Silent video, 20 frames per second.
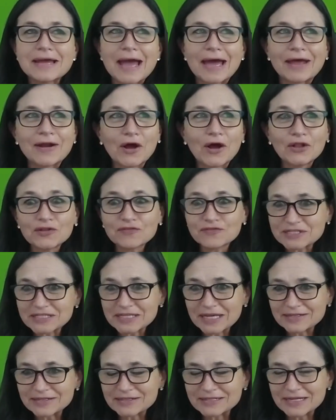And all of a
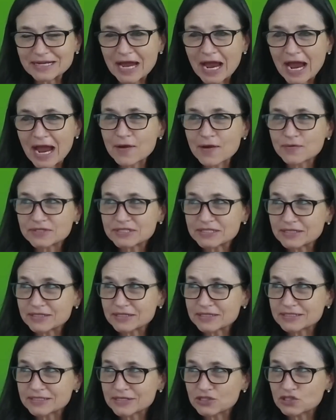sudden, I was in
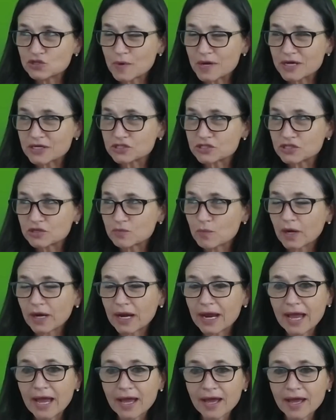this situation where
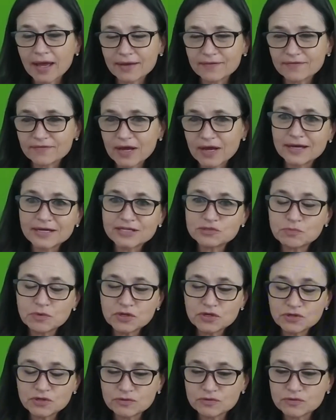I have a
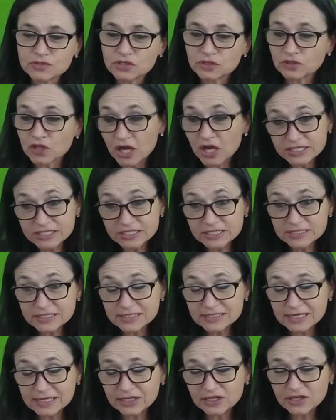husband who's lost his
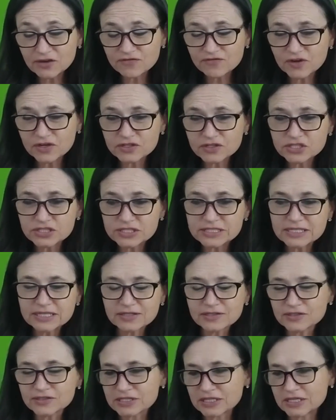executive function
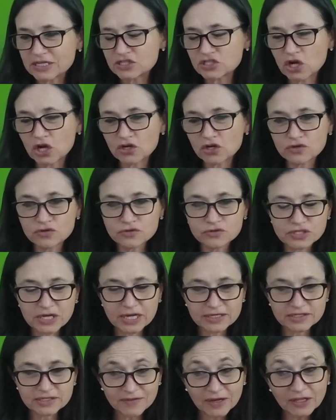skills and a daughter who's
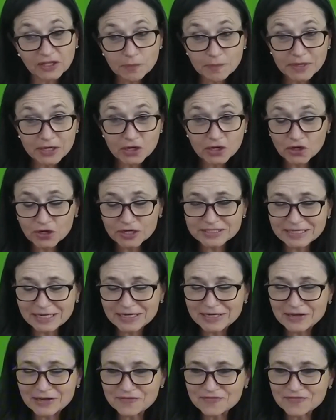not developing her
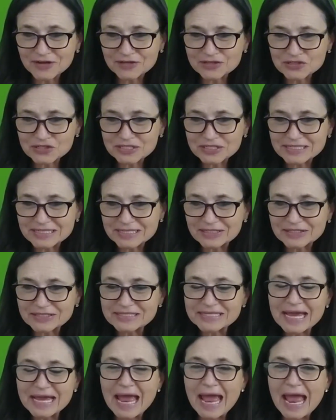executive function
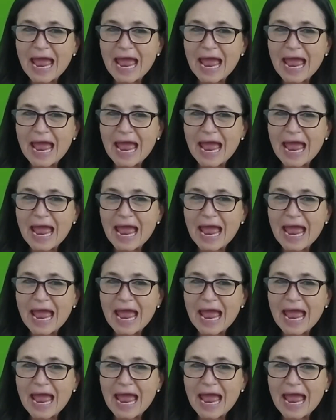skills.